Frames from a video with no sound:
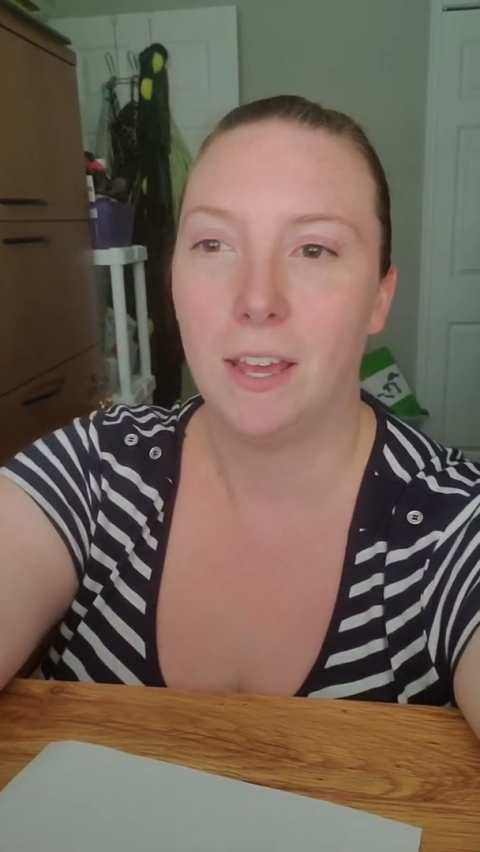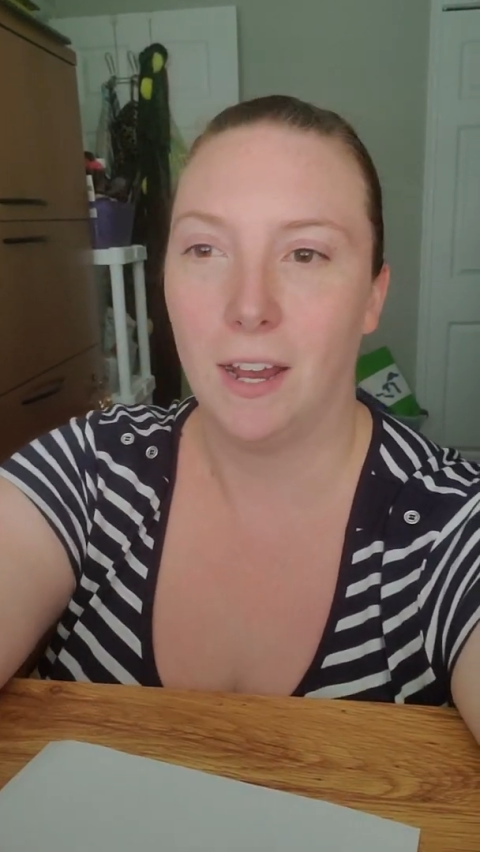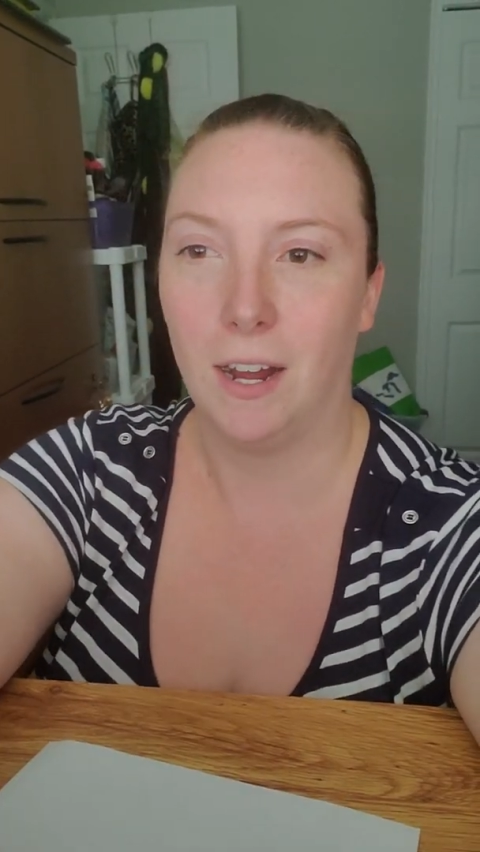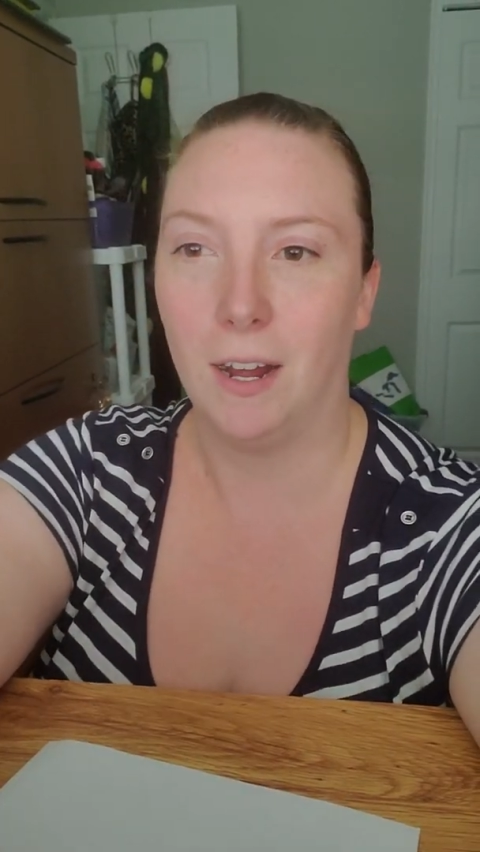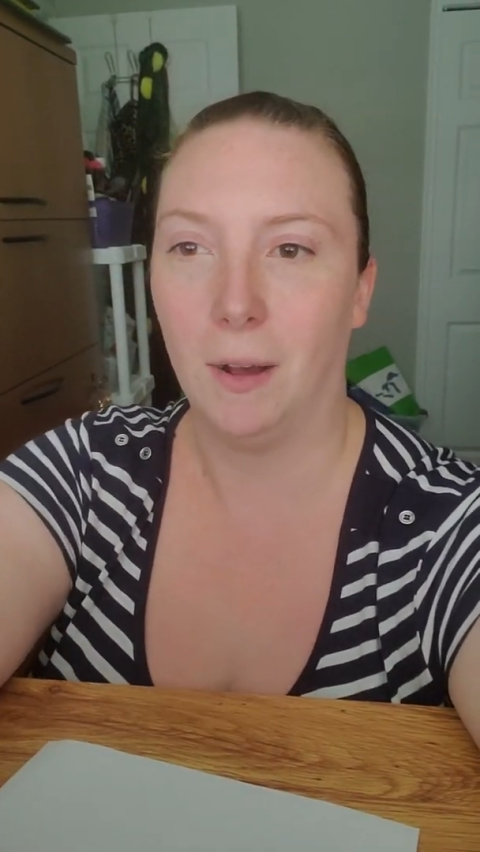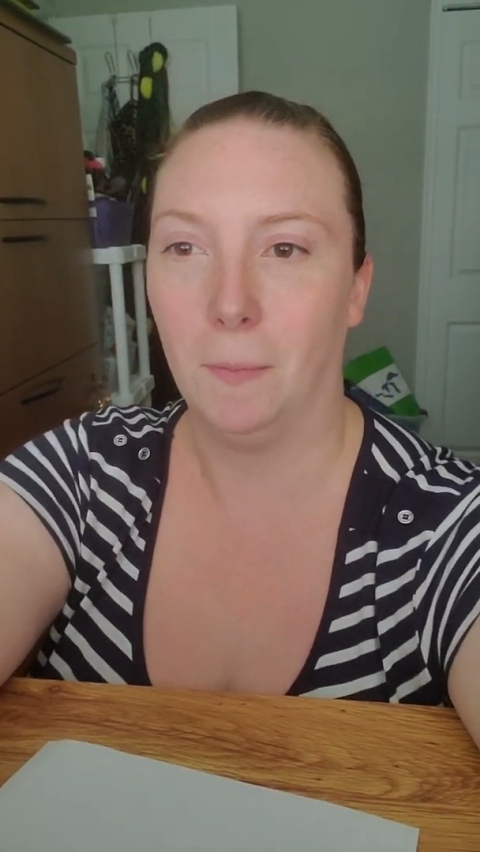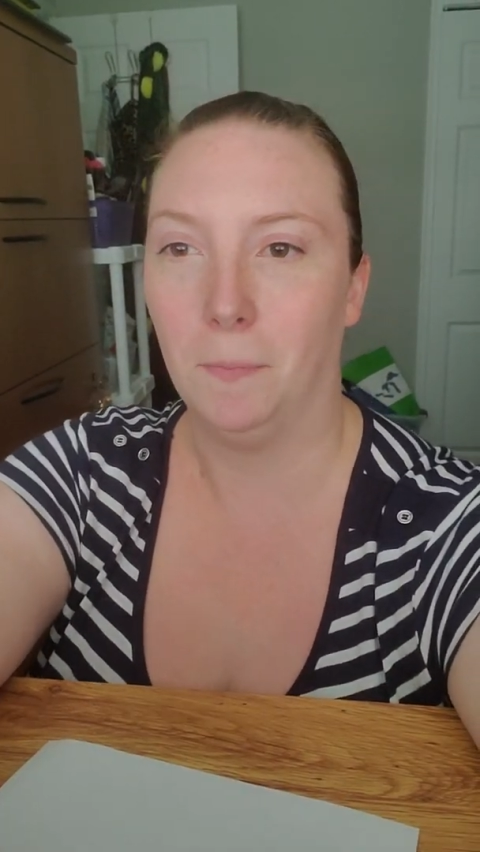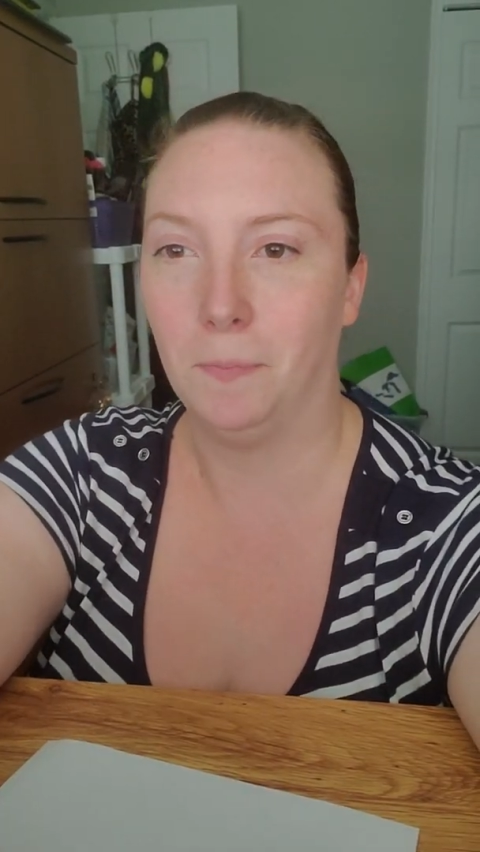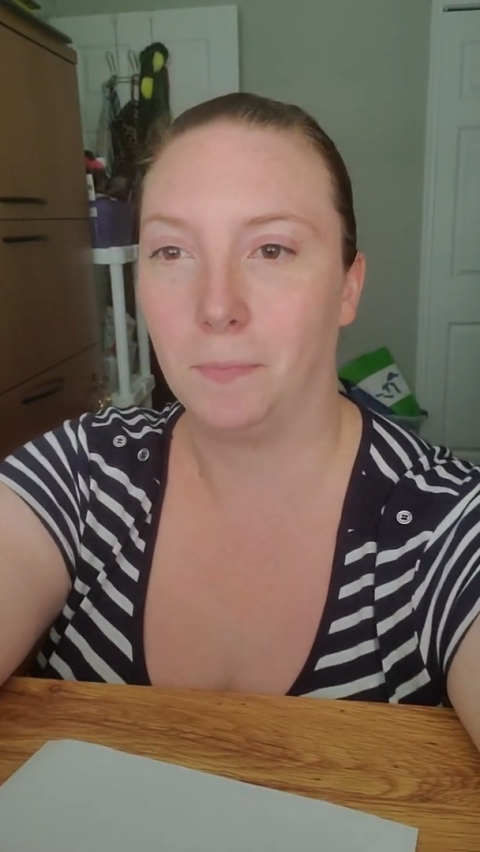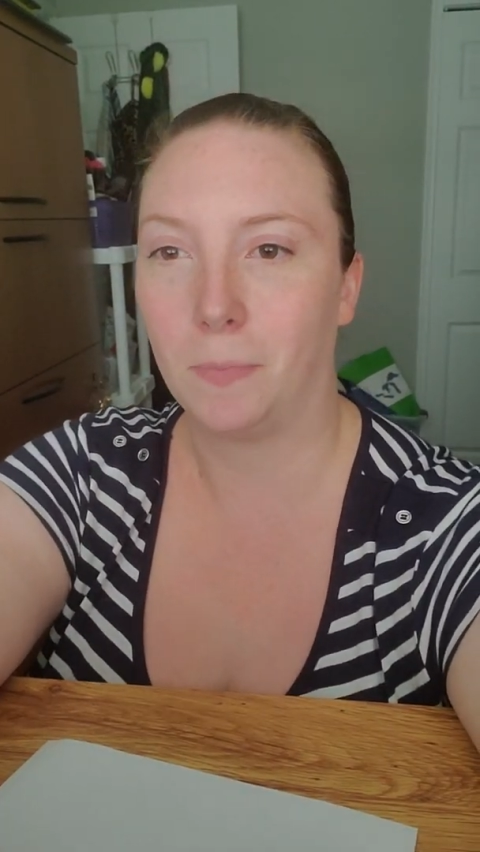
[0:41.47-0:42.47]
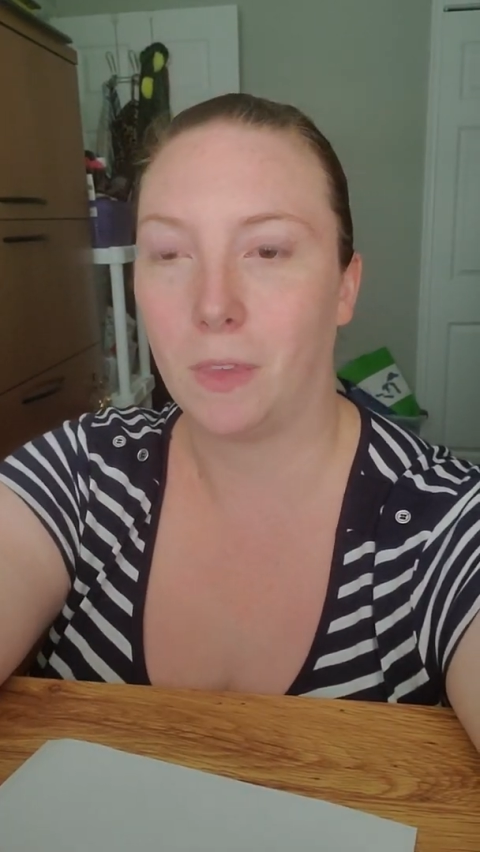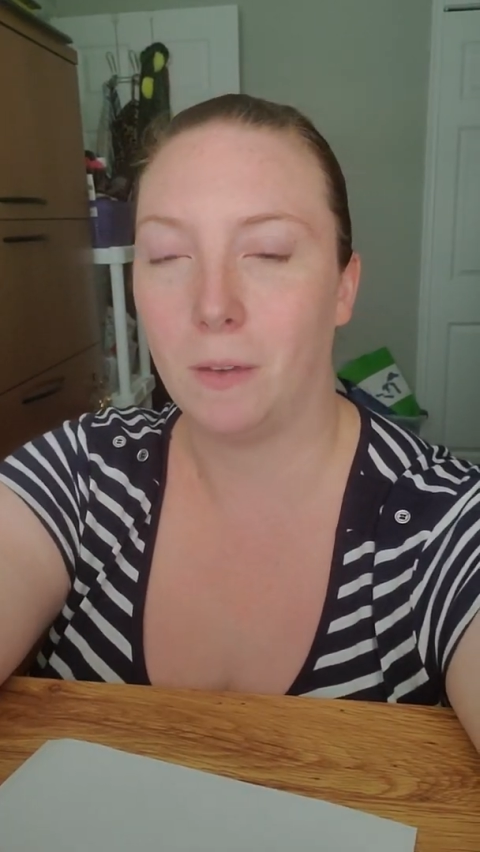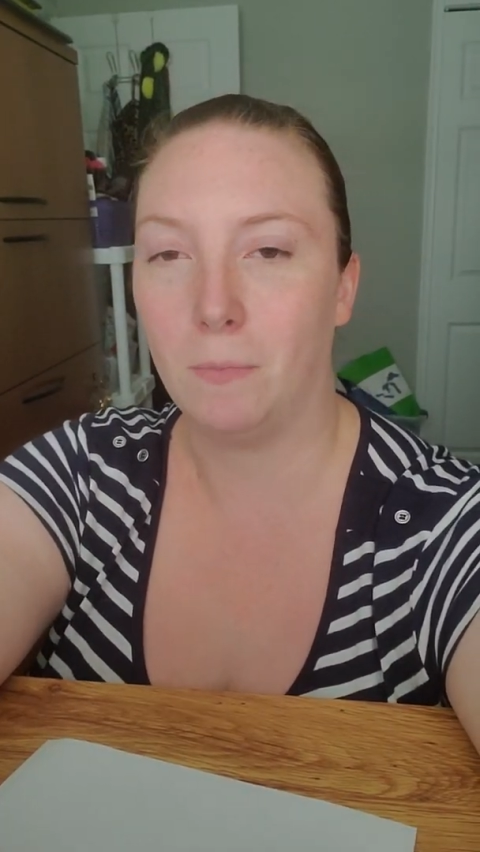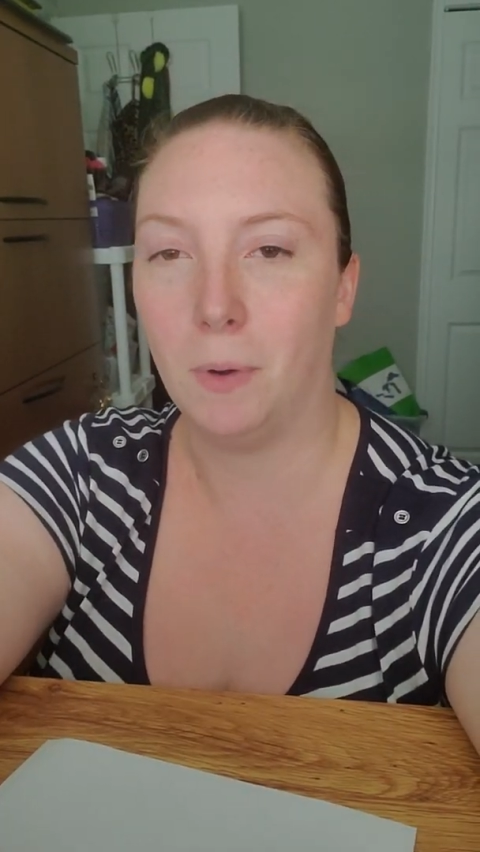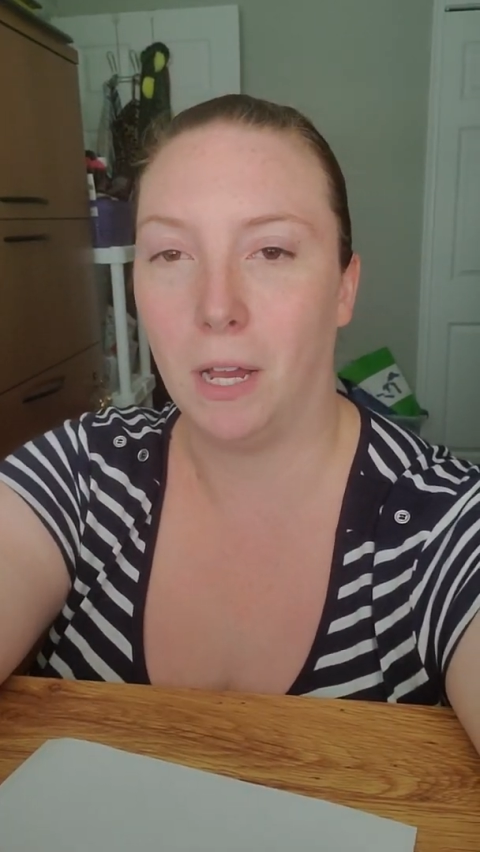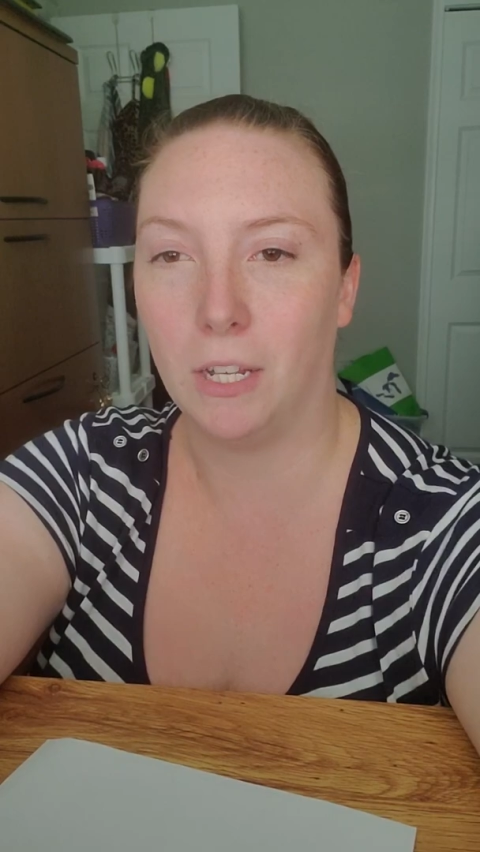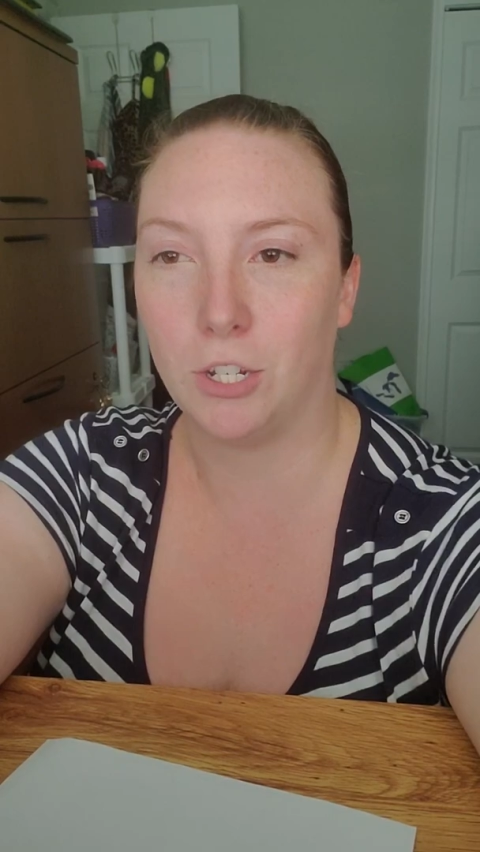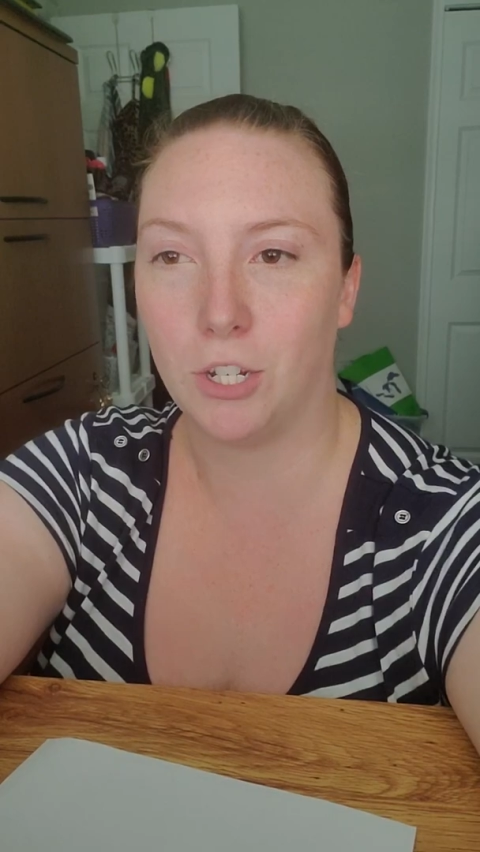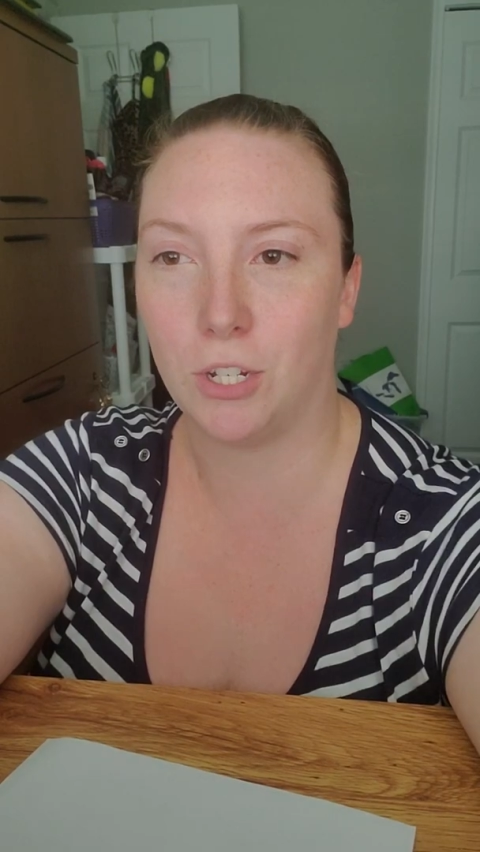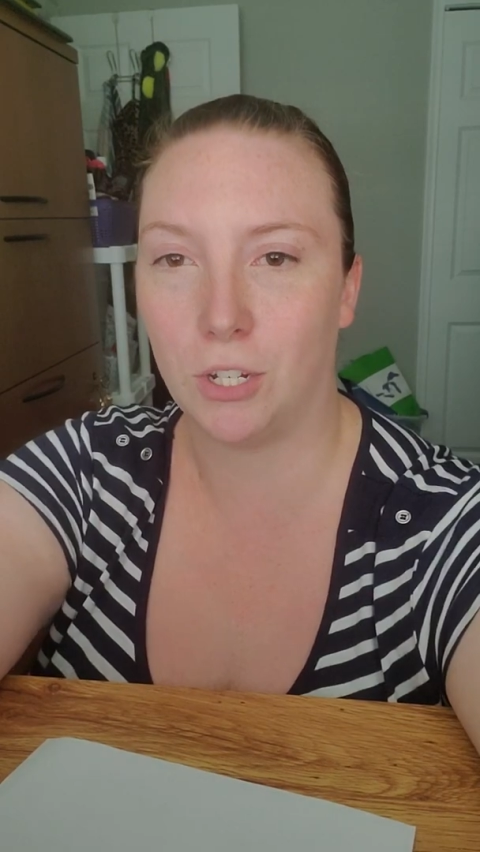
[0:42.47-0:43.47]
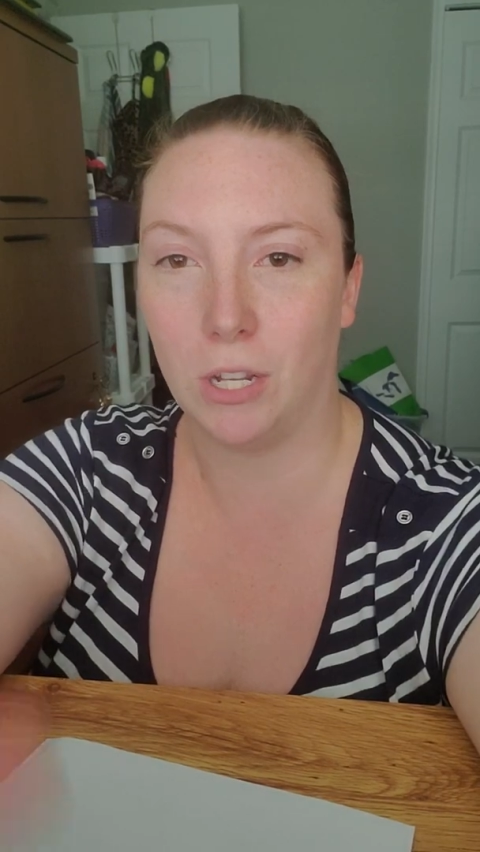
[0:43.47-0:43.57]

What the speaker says: But